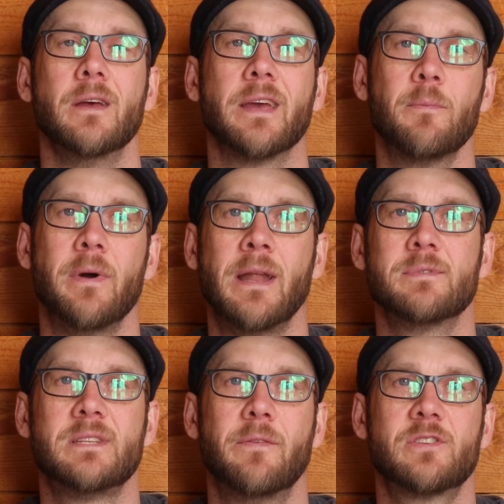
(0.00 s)
Again, my name
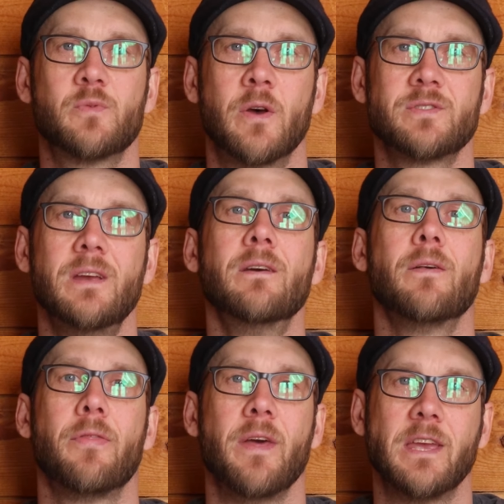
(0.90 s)
is David Swinowski.
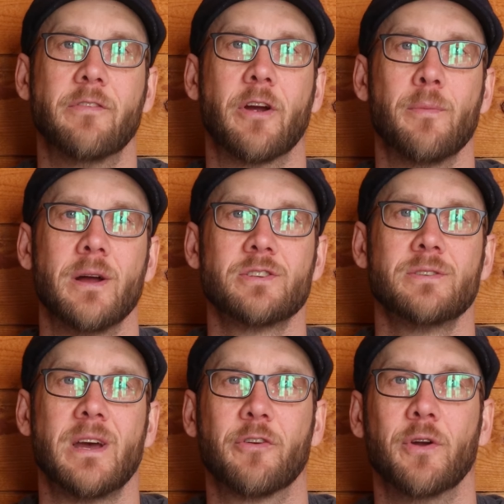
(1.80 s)
Thank you very
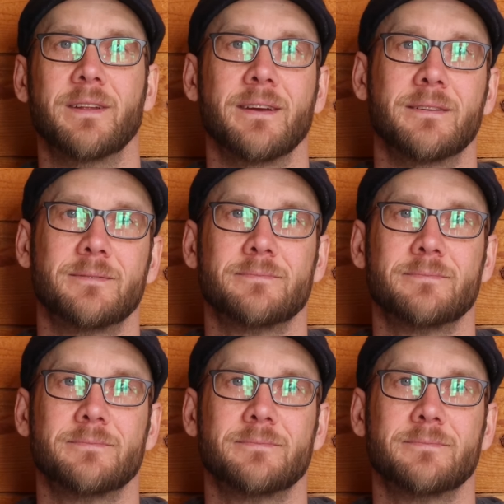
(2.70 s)
much. Have a great day.